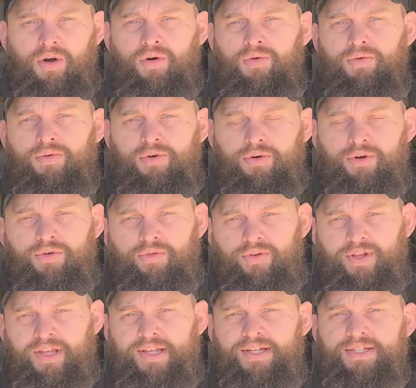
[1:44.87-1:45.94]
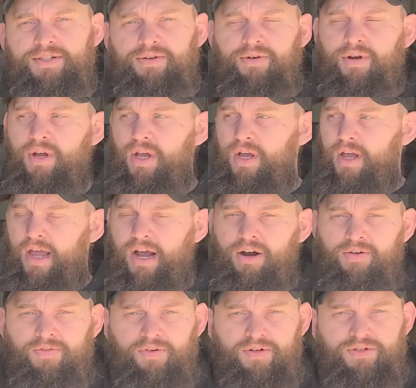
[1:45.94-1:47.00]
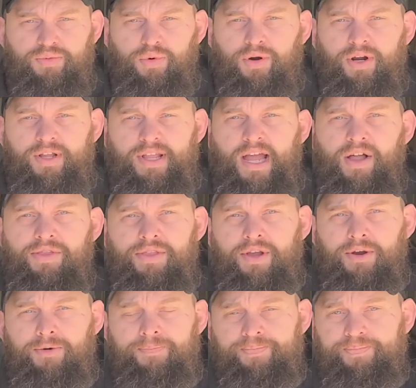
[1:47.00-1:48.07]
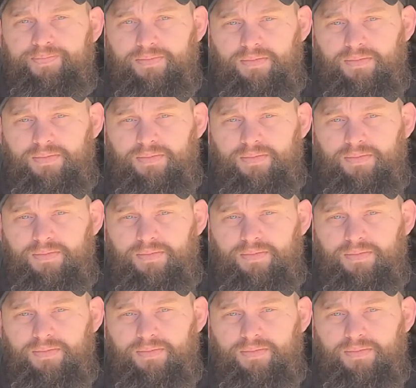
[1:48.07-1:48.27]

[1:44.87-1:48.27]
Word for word: own or you lease or however it's working out there,